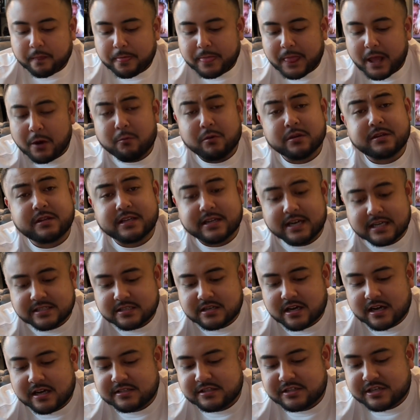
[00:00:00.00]
One thing I
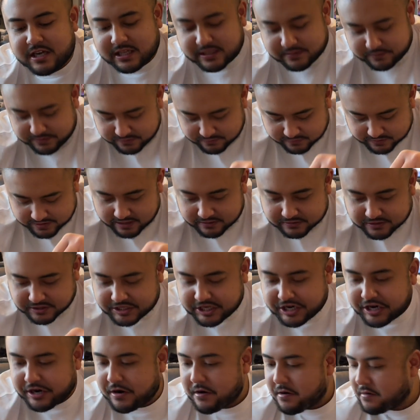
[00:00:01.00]
saw at Jollibee when I was
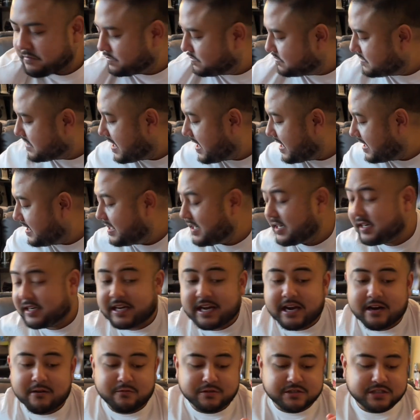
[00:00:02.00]
there that I didn't
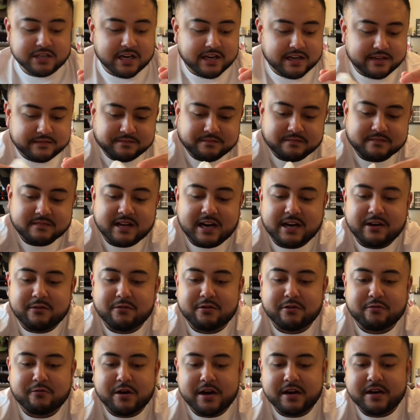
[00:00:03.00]
get, which I kind of
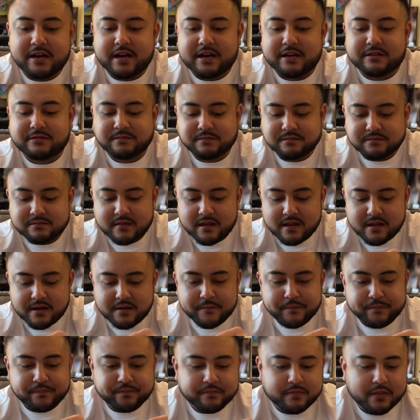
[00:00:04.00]
regret now,
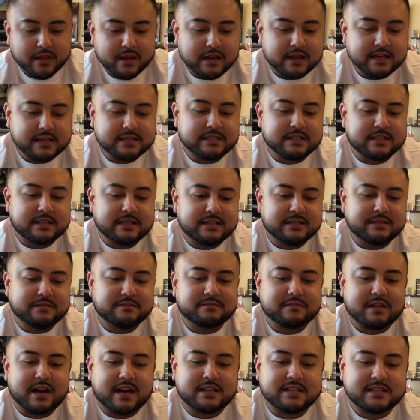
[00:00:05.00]
is I
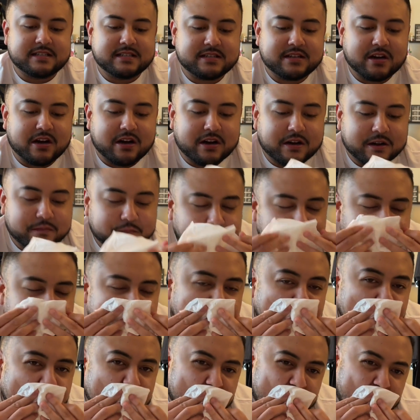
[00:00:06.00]
just saw.
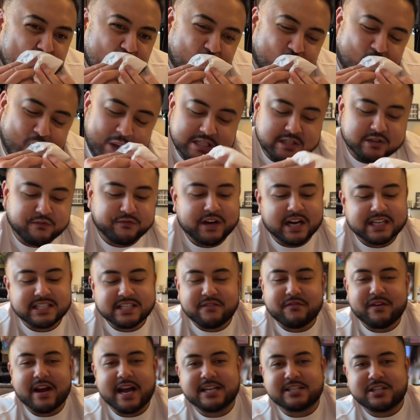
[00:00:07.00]
So if you guys
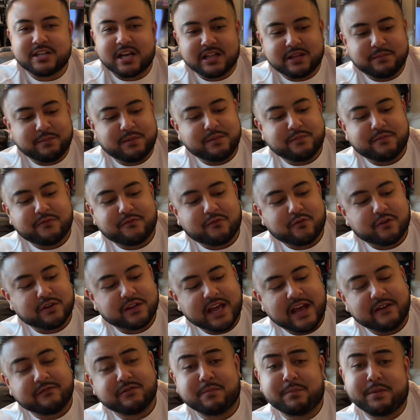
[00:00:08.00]
ever had Jollibee before, they
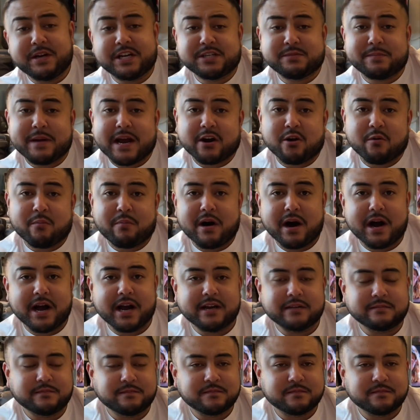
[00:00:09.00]
have the peach mango pie.